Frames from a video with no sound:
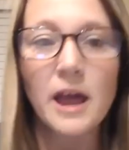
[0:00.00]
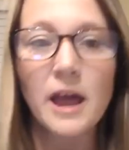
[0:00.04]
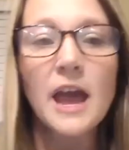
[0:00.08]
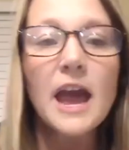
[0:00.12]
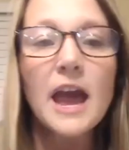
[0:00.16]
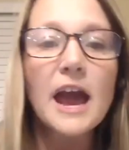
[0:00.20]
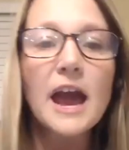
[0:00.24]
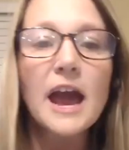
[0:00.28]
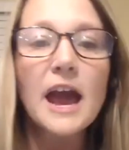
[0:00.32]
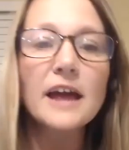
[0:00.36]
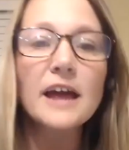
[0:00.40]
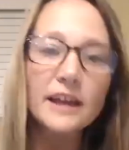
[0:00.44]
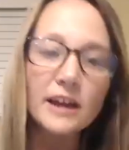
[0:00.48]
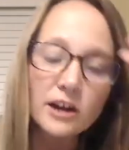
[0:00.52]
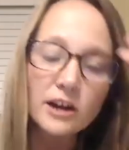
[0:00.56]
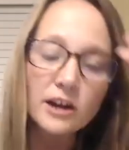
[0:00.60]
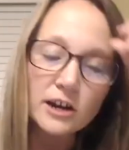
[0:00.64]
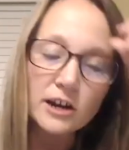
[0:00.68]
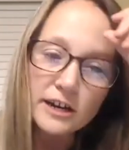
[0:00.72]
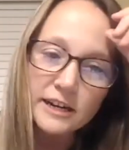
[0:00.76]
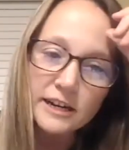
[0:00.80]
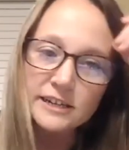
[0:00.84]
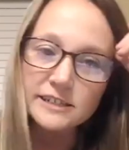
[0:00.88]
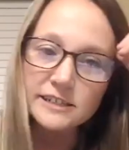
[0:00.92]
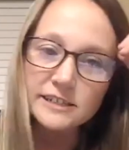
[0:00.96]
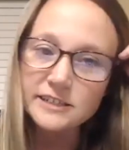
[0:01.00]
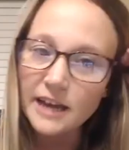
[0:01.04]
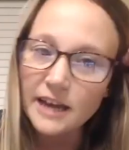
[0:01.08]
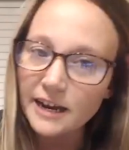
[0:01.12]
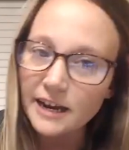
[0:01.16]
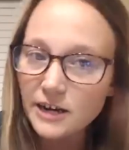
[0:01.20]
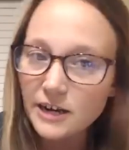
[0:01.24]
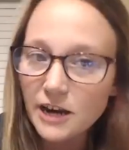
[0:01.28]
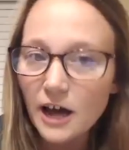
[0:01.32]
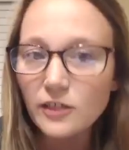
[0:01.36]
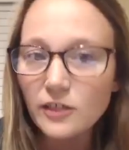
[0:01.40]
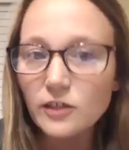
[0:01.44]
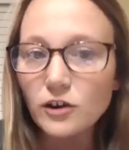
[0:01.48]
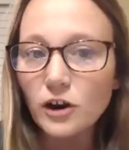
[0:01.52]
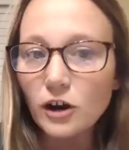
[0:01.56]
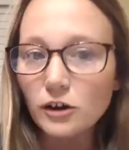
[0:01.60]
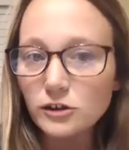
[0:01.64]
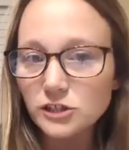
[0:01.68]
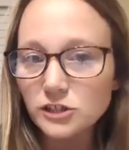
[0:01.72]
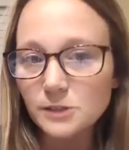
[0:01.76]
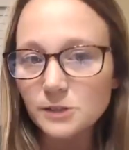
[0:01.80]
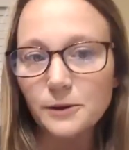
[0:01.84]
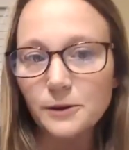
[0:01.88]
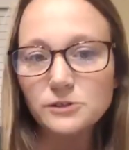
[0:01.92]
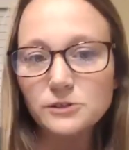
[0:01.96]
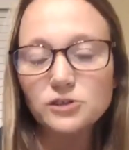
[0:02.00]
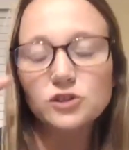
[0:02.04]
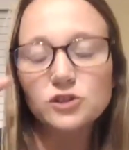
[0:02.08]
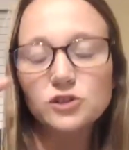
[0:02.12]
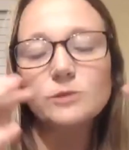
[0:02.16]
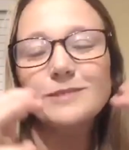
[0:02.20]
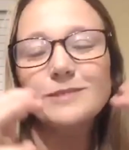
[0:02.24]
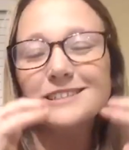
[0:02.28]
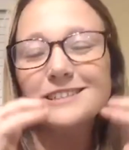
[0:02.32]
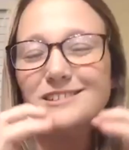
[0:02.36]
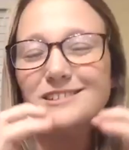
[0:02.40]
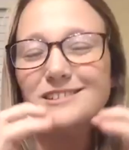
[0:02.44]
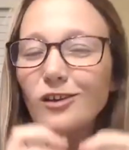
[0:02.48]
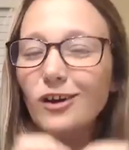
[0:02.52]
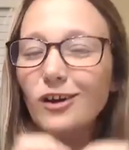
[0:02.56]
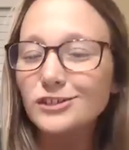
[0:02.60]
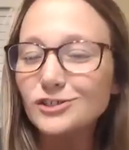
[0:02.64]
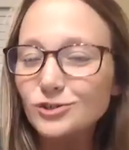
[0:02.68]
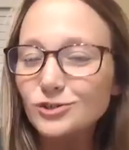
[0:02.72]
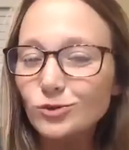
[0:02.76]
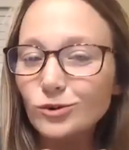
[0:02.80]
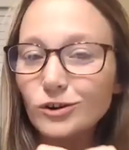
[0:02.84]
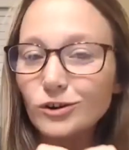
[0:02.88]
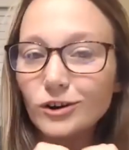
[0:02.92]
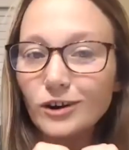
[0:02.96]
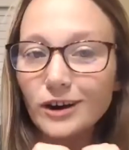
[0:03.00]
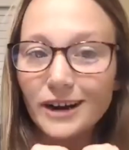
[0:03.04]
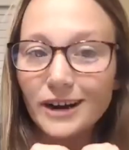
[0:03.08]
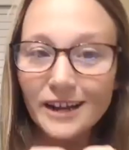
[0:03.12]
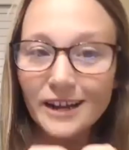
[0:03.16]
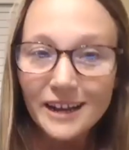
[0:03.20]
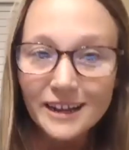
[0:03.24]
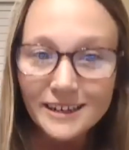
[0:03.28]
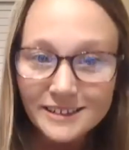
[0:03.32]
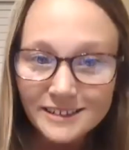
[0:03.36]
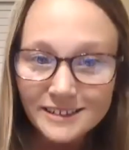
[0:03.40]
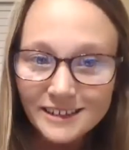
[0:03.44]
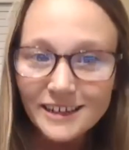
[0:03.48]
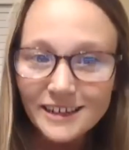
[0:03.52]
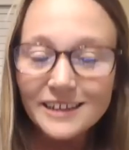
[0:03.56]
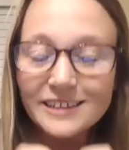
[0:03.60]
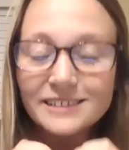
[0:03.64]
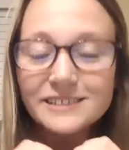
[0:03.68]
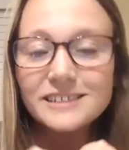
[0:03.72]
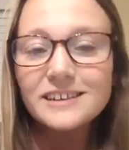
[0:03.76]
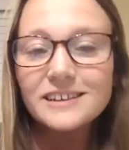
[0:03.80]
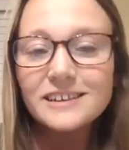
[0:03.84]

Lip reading: And there is another host to post Zoom that's a lot shorter and condensed.